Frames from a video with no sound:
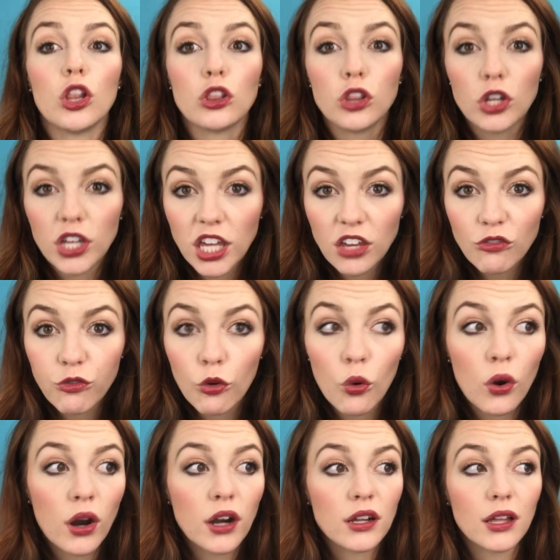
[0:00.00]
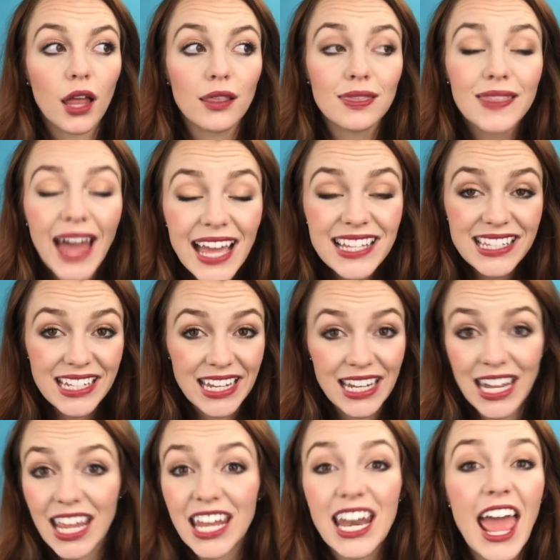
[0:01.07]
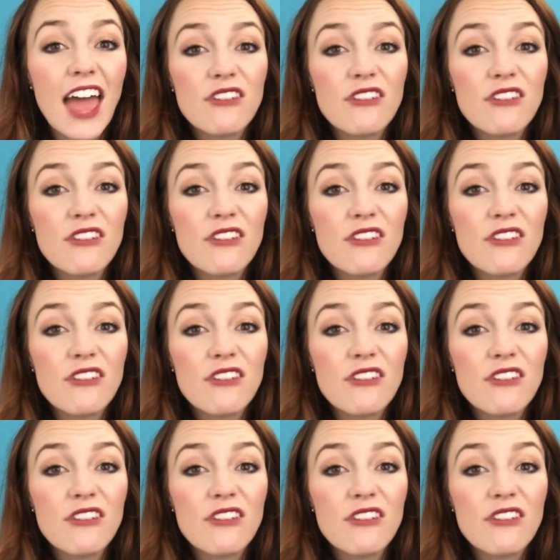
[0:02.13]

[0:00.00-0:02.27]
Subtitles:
looking for a lesson in